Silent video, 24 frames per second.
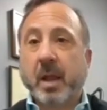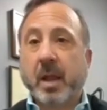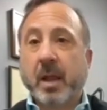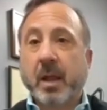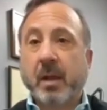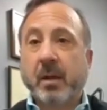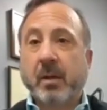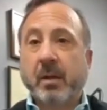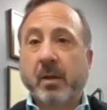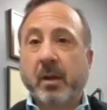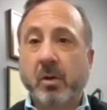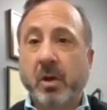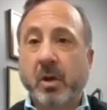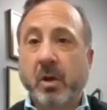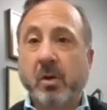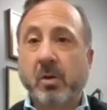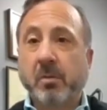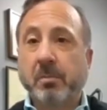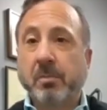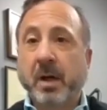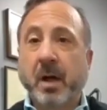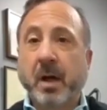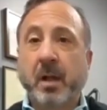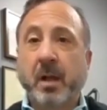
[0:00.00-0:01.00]
and no
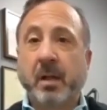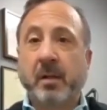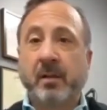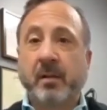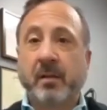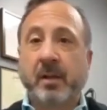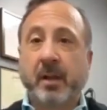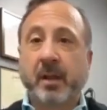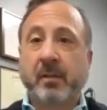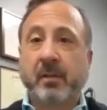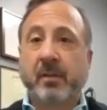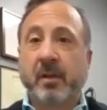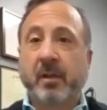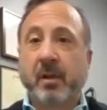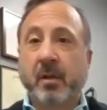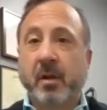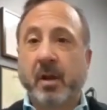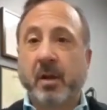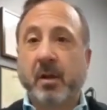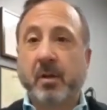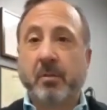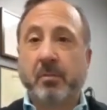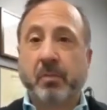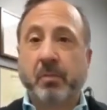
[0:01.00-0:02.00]
politics here. I
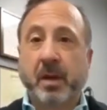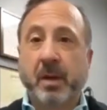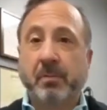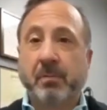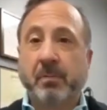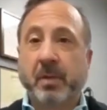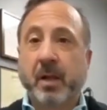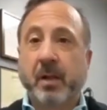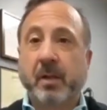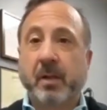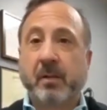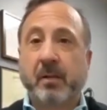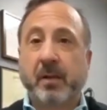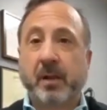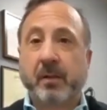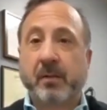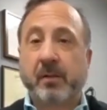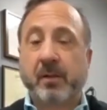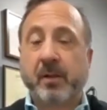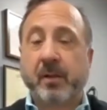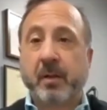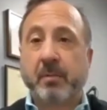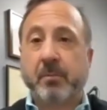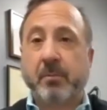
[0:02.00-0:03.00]
don't bring
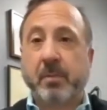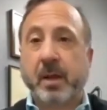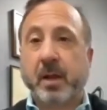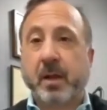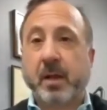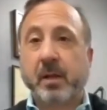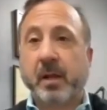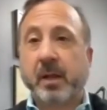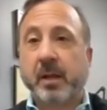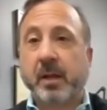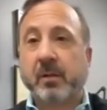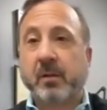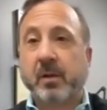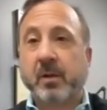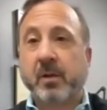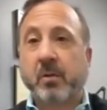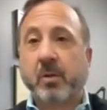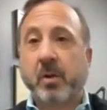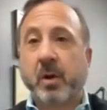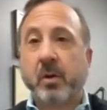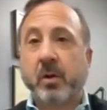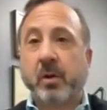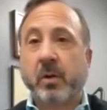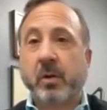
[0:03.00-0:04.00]
politics in, but I like to
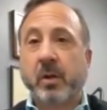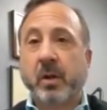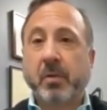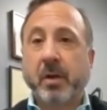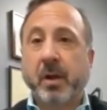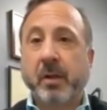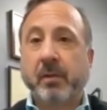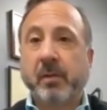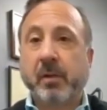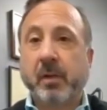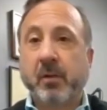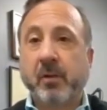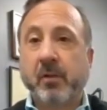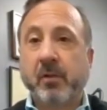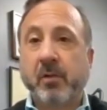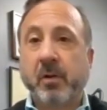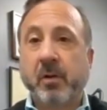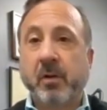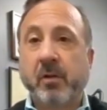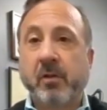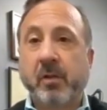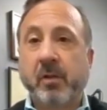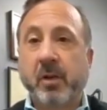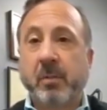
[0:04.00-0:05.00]
quote President
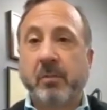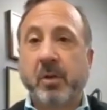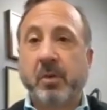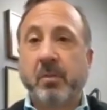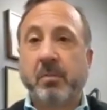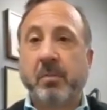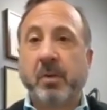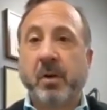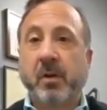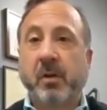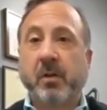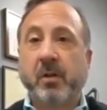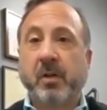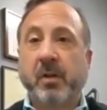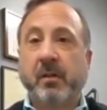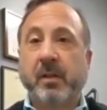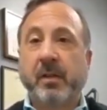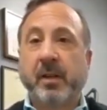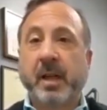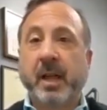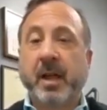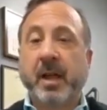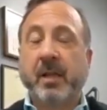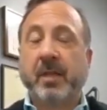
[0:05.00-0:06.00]
George W. Bush because
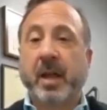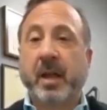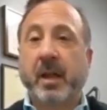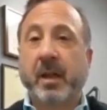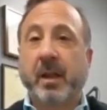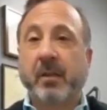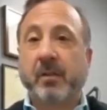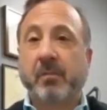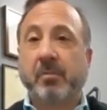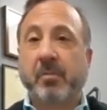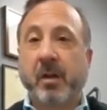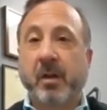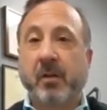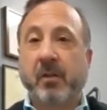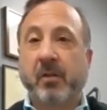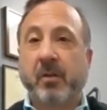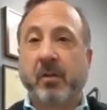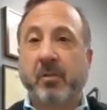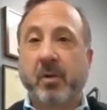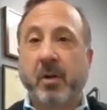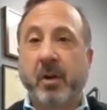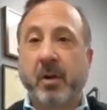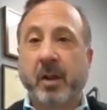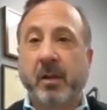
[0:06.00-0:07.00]
he had that
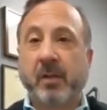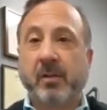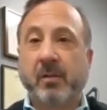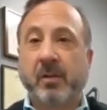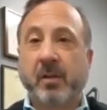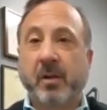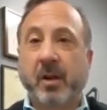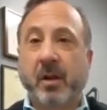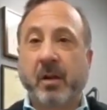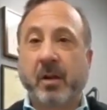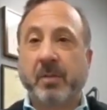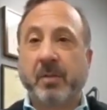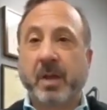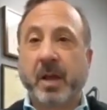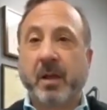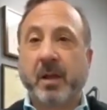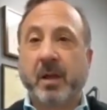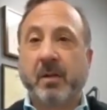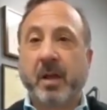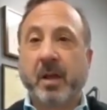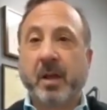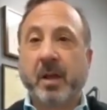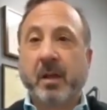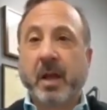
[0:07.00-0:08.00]
expression where he's talked
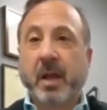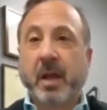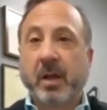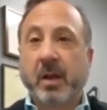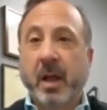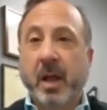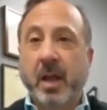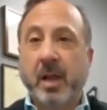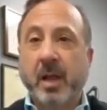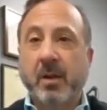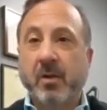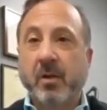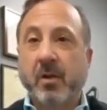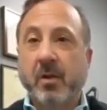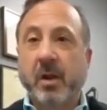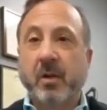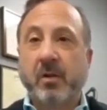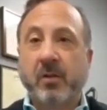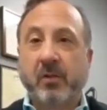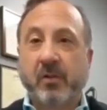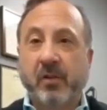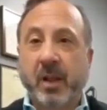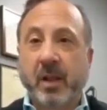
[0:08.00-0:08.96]
about kinder and